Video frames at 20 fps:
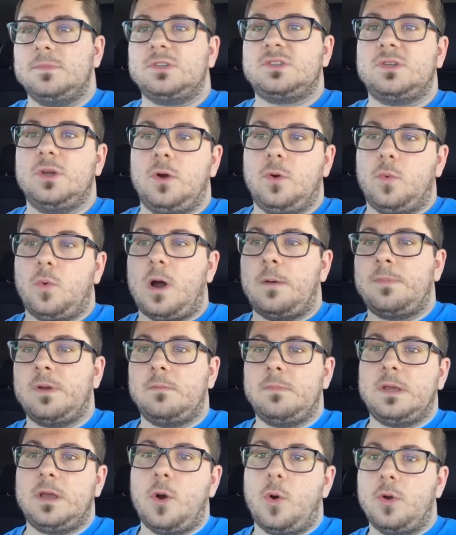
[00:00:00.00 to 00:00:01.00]
so I'm
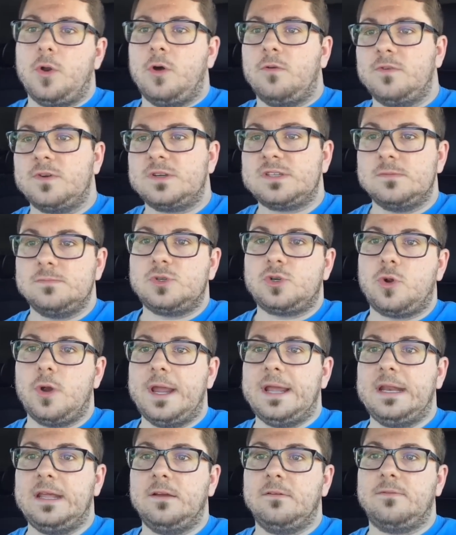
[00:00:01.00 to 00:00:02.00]
going to be going over some
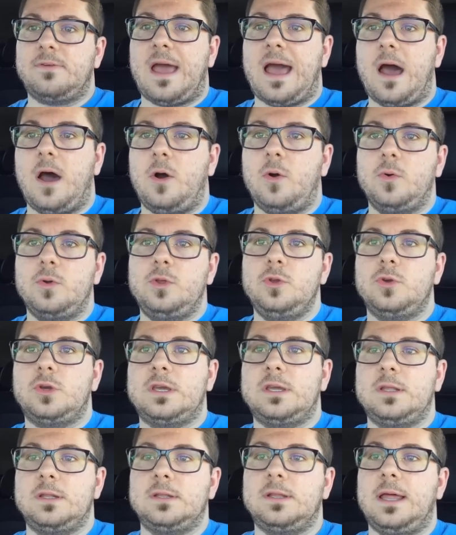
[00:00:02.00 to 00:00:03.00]
training of how you
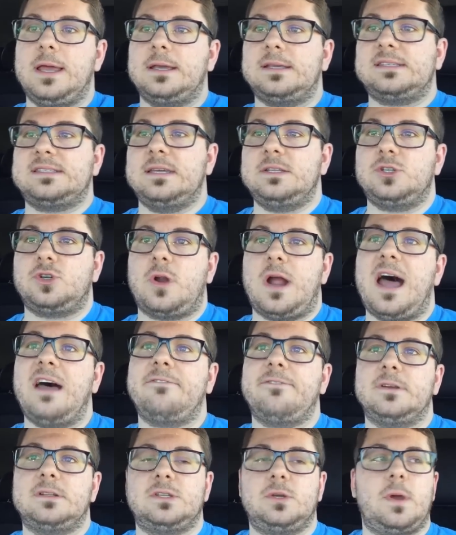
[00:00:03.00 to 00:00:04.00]
can, like, send
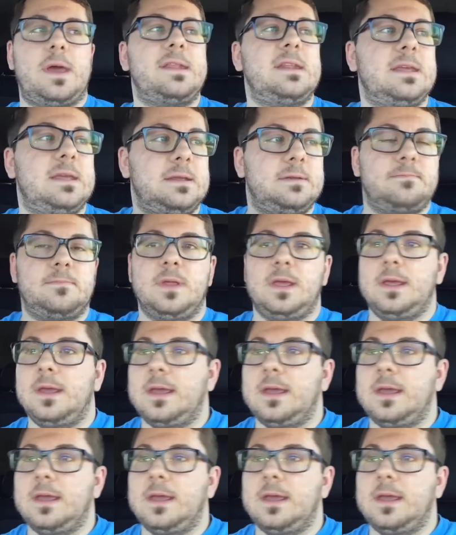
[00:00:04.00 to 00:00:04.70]
traffic to any